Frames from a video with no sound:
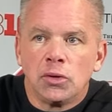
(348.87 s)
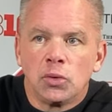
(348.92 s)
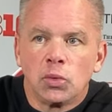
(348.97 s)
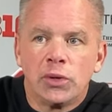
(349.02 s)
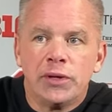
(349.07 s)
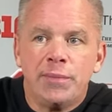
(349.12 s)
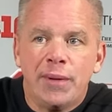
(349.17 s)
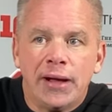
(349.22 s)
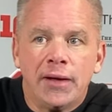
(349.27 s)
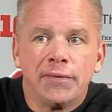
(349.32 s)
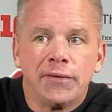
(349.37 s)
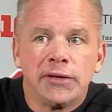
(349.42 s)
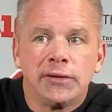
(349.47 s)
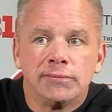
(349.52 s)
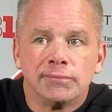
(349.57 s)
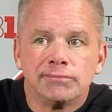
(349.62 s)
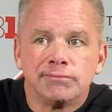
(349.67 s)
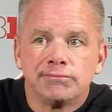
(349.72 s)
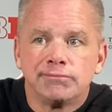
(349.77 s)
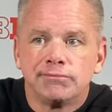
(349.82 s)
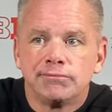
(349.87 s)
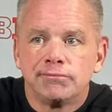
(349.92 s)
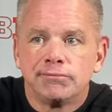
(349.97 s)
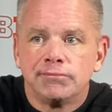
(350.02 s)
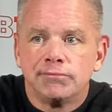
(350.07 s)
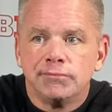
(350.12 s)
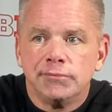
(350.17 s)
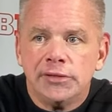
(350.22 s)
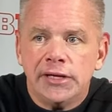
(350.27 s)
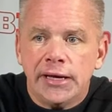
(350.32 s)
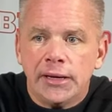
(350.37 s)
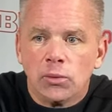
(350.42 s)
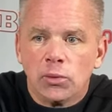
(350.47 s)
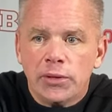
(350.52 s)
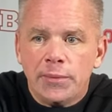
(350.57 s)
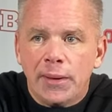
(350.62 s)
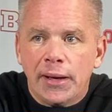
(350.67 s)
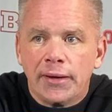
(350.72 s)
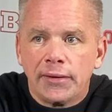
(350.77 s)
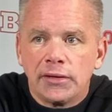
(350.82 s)
Rebounding. Yeah,
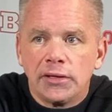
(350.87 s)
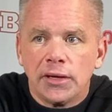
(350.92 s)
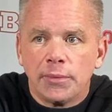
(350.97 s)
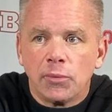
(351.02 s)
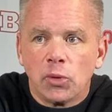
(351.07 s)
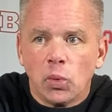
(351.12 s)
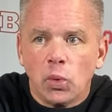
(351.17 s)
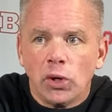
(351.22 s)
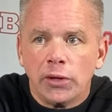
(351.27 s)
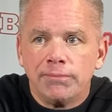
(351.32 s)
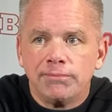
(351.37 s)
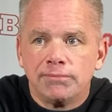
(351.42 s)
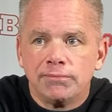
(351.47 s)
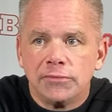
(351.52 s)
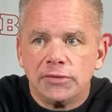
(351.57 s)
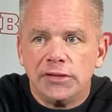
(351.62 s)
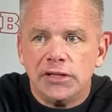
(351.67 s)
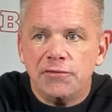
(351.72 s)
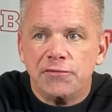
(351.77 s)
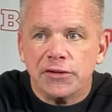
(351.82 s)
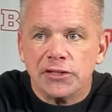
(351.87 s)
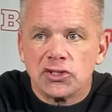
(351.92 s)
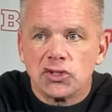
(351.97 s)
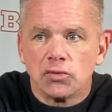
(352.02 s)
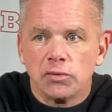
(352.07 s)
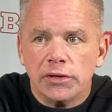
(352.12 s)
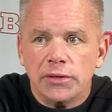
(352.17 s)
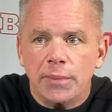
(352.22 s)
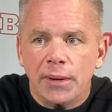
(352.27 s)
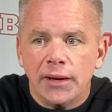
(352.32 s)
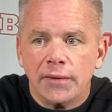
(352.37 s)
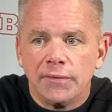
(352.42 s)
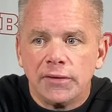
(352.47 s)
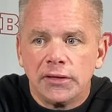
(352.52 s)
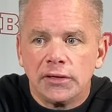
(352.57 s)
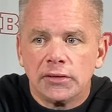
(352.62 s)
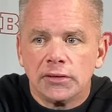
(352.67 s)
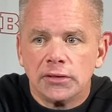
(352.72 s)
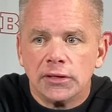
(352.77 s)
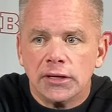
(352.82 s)
rebounding, number one, defensive rebounding.
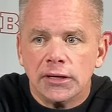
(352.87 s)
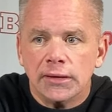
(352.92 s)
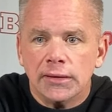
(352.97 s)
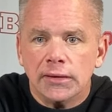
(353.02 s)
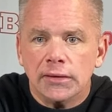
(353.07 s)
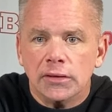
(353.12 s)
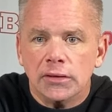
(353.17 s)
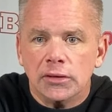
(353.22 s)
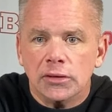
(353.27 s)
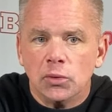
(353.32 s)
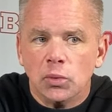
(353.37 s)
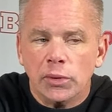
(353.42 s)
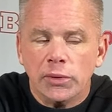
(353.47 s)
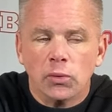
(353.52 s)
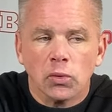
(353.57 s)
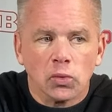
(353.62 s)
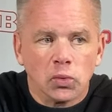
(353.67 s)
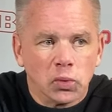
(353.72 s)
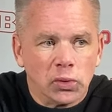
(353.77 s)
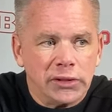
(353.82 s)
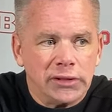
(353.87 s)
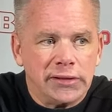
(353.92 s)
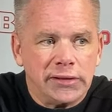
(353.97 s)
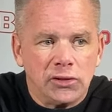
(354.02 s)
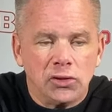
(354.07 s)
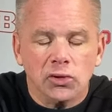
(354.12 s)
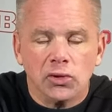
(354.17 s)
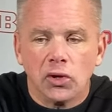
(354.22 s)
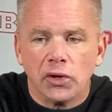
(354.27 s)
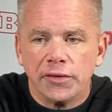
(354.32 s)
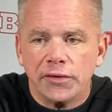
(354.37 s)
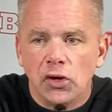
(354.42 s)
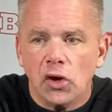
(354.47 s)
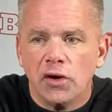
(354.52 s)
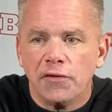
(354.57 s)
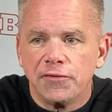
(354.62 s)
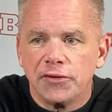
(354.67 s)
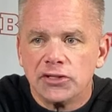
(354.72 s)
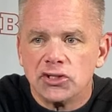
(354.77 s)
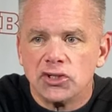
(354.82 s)
We were really good on the
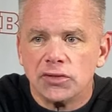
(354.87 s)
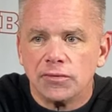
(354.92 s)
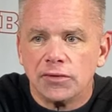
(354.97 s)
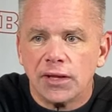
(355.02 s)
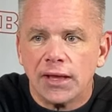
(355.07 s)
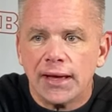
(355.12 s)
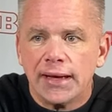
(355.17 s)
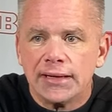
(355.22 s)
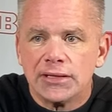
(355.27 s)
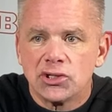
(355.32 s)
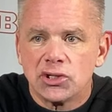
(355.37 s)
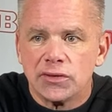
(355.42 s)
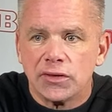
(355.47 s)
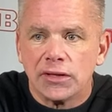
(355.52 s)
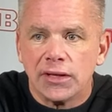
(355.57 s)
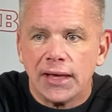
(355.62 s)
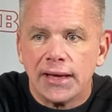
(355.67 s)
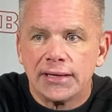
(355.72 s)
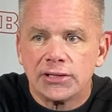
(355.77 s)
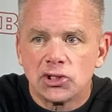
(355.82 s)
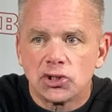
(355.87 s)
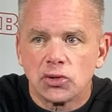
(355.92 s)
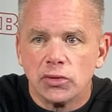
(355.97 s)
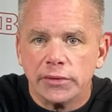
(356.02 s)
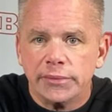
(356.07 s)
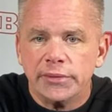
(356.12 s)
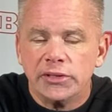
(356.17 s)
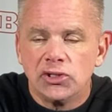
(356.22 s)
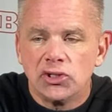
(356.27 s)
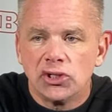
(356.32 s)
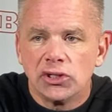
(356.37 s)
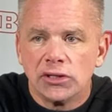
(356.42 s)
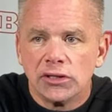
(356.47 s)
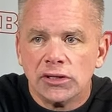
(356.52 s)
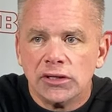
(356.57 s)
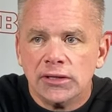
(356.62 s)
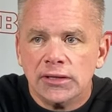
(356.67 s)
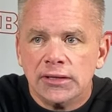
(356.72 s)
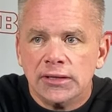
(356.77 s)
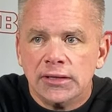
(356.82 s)
offensive glass in the last scrimmage.
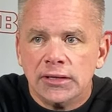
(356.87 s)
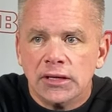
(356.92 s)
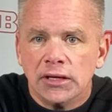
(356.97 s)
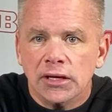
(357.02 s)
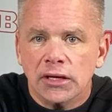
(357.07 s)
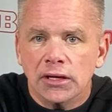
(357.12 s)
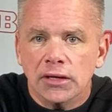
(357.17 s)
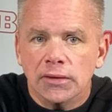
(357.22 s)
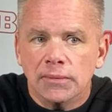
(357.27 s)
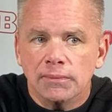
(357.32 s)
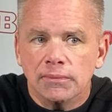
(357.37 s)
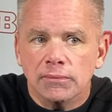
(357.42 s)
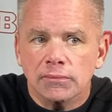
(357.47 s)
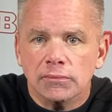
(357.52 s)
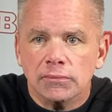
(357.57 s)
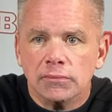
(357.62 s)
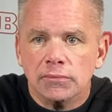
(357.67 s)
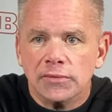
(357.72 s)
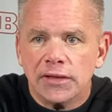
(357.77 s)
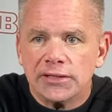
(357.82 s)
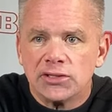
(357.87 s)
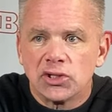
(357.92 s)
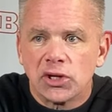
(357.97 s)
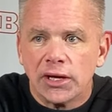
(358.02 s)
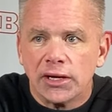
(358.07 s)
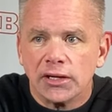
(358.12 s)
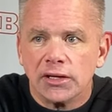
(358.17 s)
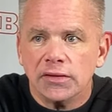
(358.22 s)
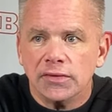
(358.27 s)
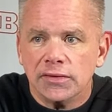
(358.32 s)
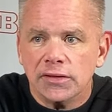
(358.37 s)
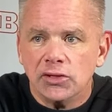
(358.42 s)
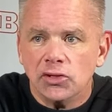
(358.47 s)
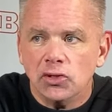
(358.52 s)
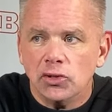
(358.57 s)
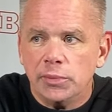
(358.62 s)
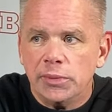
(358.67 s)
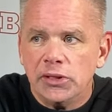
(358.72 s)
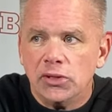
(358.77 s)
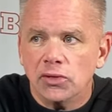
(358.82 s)
That's got to continue
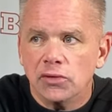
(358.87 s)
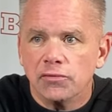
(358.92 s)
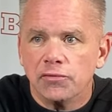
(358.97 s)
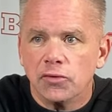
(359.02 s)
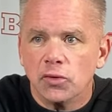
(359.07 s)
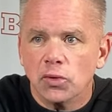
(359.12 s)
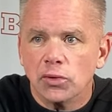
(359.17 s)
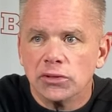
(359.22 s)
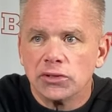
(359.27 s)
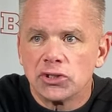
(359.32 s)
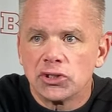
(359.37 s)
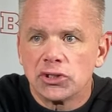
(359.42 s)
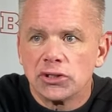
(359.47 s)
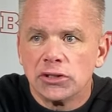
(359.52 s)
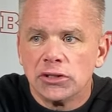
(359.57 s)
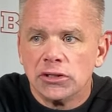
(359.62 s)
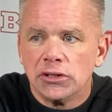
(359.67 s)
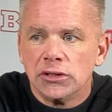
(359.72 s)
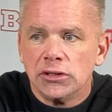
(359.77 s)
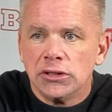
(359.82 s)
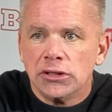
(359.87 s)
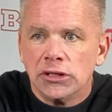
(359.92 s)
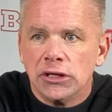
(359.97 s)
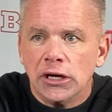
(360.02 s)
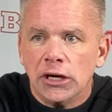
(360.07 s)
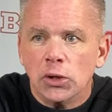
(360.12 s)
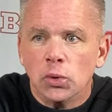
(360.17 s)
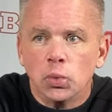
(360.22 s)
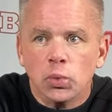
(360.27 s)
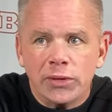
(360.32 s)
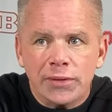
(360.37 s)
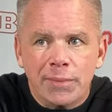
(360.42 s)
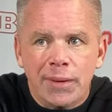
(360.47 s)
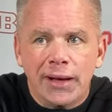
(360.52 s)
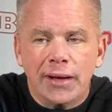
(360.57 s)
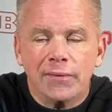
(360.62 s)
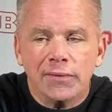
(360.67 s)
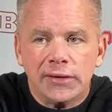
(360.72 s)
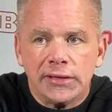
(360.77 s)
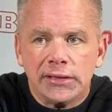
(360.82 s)
to be good for us.
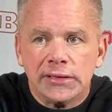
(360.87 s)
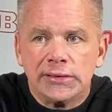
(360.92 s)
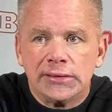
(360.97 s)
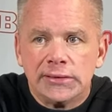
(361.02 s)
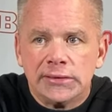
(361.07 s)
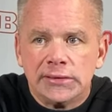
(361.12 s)
Rebounding.